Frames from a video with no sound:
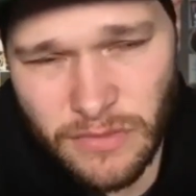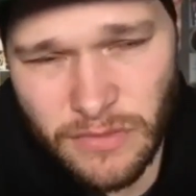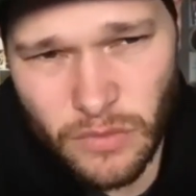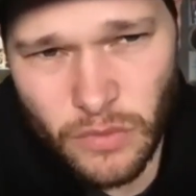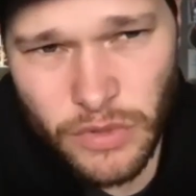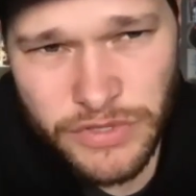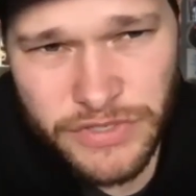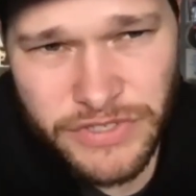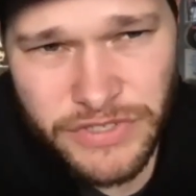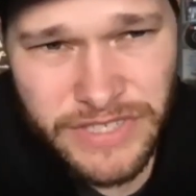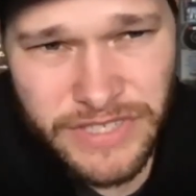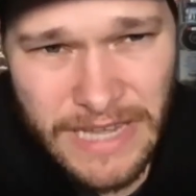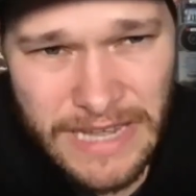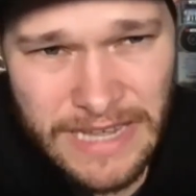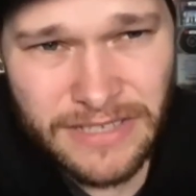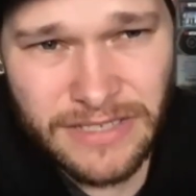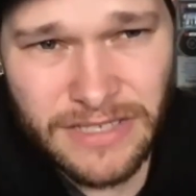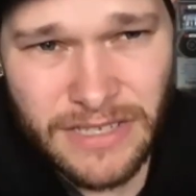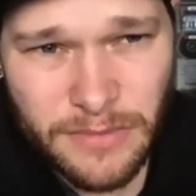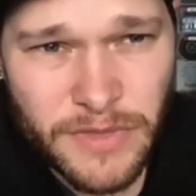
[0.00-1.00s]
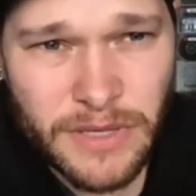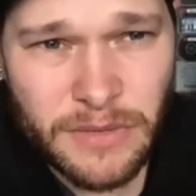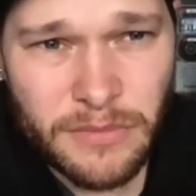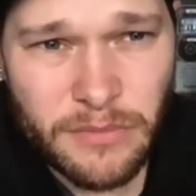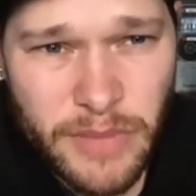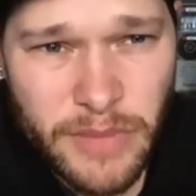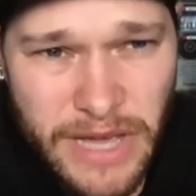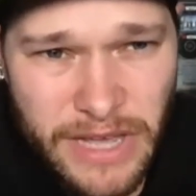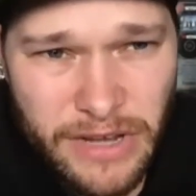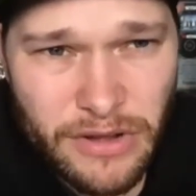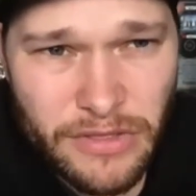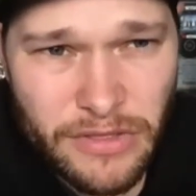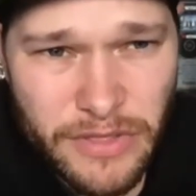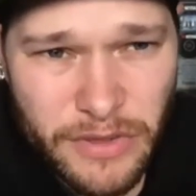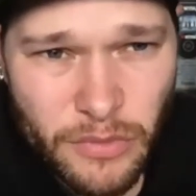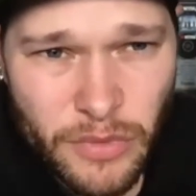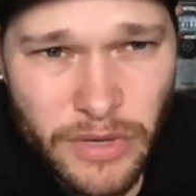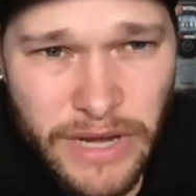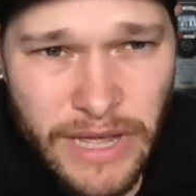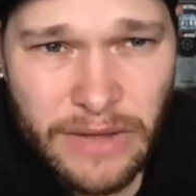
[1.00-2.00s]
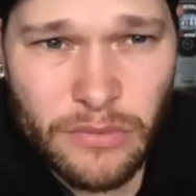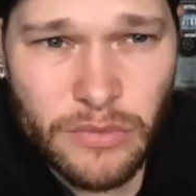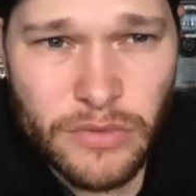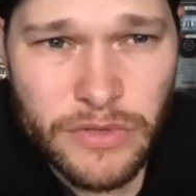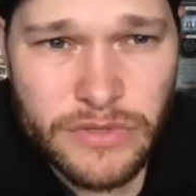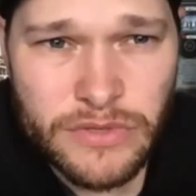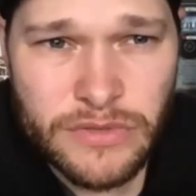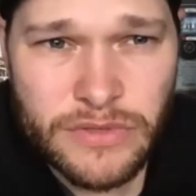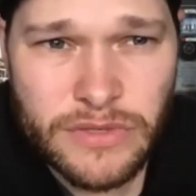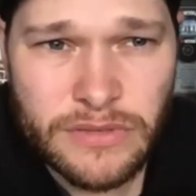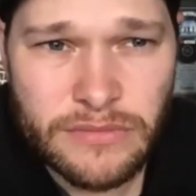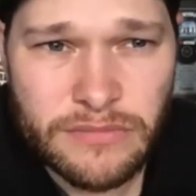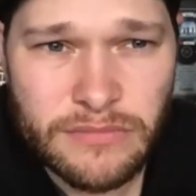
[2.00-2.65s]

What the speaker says: will say something better than what I was